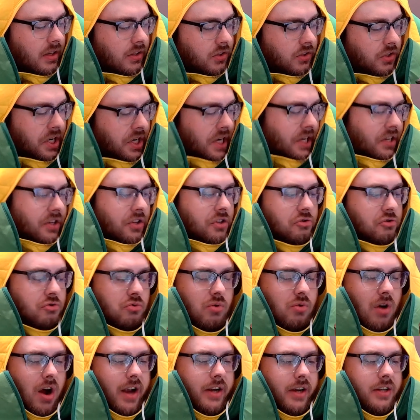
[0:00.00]
Jesus
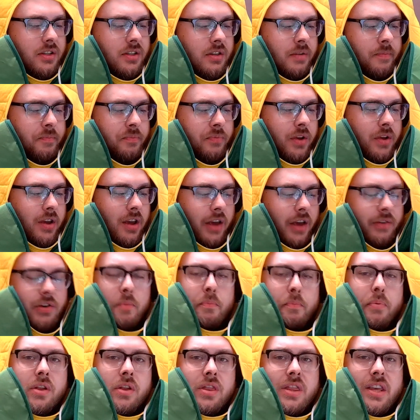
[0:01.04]
Christ. If you
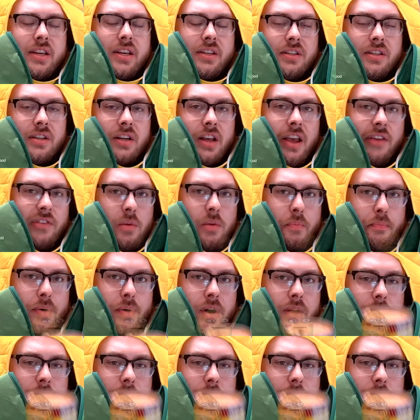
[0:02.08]
put this, if you put